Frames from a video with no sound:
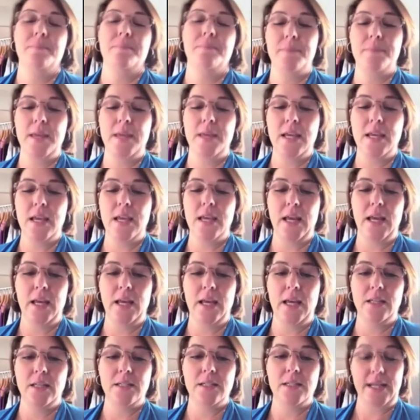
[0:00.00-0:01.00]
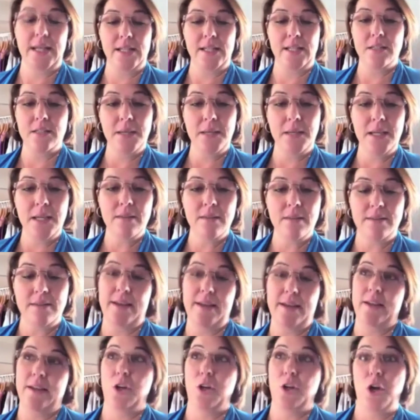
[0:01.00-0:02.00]
They can text me. They
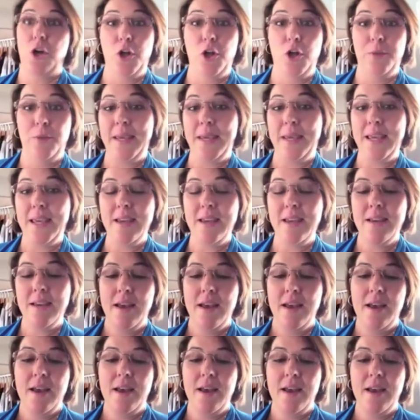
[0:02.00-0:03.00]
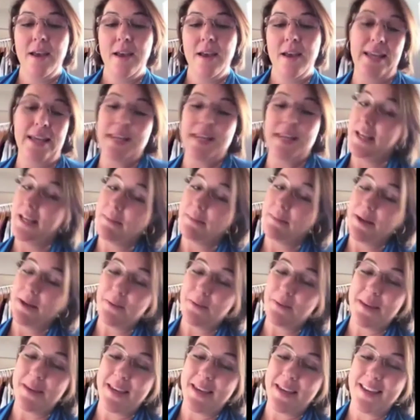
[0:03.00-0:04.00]
can call me. They can email
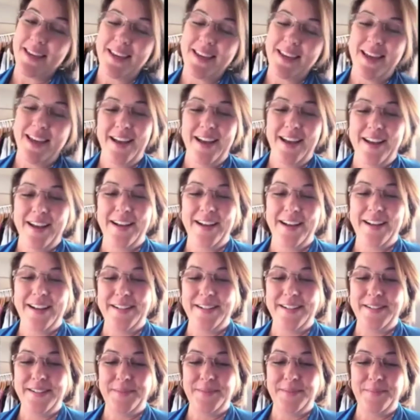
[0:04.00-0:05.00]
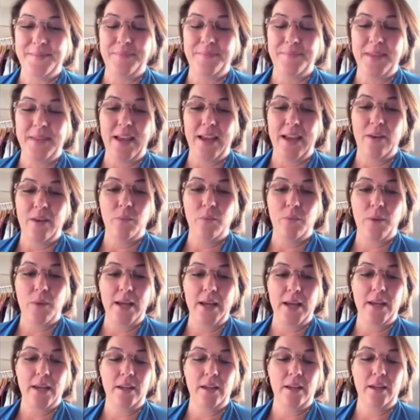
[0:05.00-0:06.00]
me. And
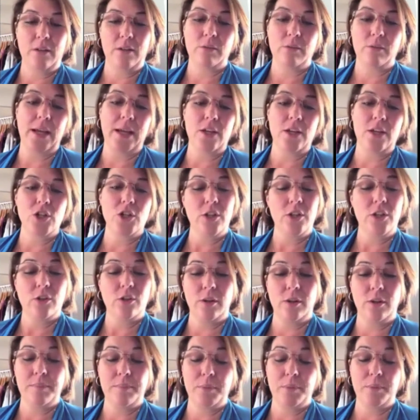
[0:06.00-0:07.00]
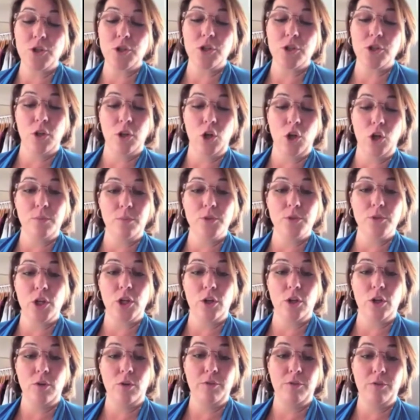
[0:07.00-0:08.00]
I can arrange either a personal home
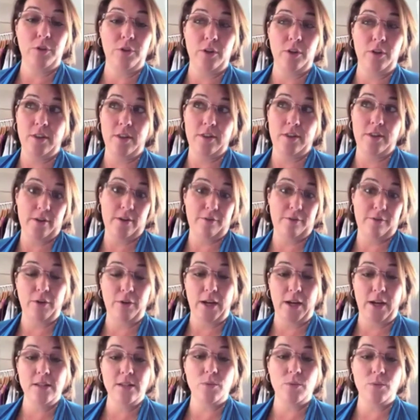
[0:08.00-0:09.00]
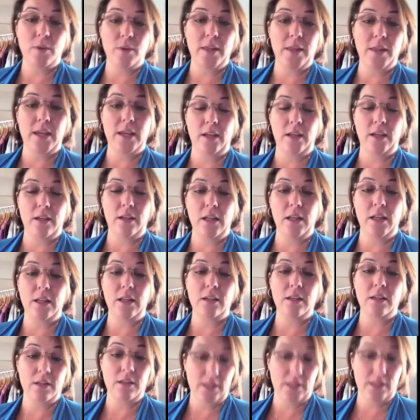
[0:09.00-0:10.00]
show for their friends where they can
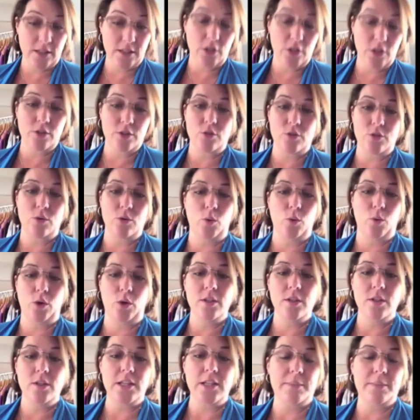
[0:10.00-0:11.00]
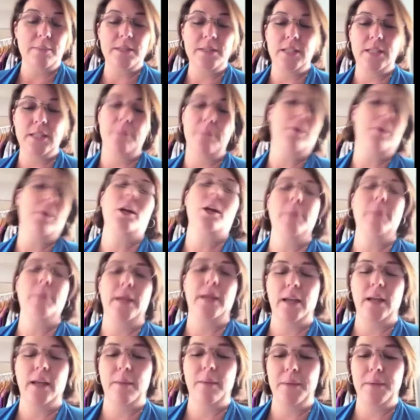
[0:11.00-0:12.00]
collect hostess rewards, same as any party plan
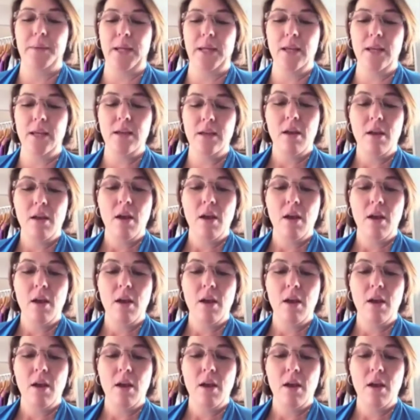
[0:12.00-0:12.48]
company.